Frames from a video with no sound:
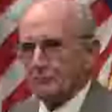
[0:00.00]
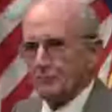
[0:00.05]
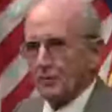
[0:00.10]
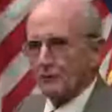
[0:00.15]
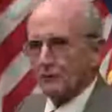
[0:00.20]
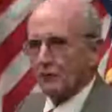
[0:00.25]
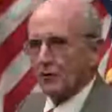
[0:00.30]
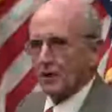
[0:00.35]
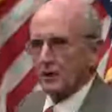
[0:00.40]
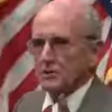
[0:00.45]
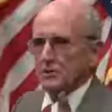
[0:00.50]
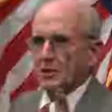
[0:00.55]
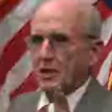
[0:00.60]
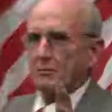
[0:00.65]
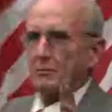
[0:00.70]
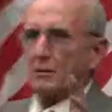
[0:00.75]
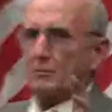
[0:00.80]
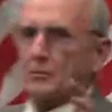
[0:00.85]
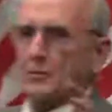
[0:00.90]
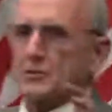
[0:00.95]
Before I
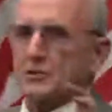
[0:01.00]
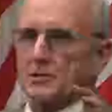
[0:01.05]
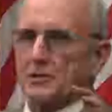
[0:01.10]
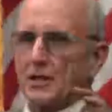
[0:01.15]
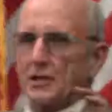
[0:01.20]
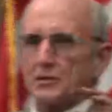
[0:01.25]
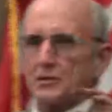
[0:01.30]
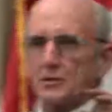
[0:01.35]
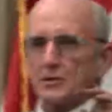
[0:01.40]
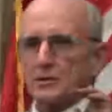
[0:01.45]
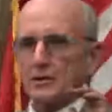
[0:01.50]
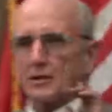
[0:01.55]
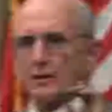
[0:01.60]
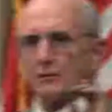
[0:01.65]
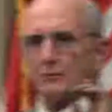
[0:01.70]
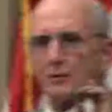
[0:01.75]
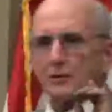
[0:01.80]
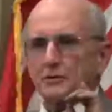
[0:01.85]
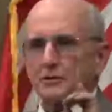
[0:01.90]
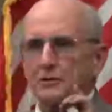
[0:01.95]
start my presentation,
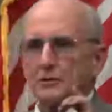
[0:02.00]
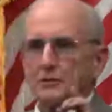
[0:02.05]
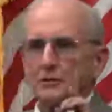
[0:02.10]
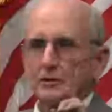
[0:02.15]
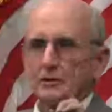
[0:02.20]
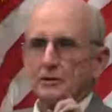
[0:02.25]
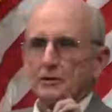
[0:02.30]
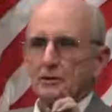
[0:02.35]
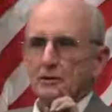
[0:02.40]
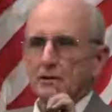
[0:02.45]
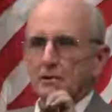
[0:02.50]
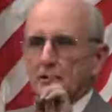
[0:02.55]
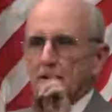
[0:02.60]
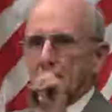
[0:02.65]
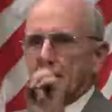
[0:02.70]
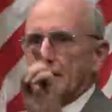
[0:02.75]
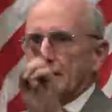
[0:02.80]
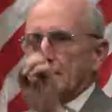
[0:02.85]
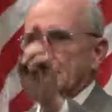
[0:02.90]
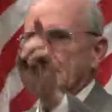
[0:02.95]
I want to
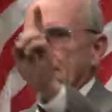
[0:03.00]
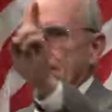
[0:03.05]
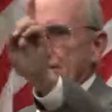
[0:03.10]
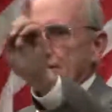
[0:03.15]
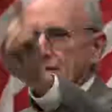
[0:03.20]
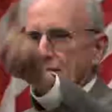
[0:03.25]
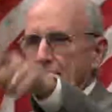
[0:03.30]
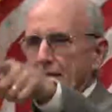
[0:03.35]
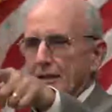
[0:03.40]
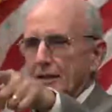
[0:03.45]
get to this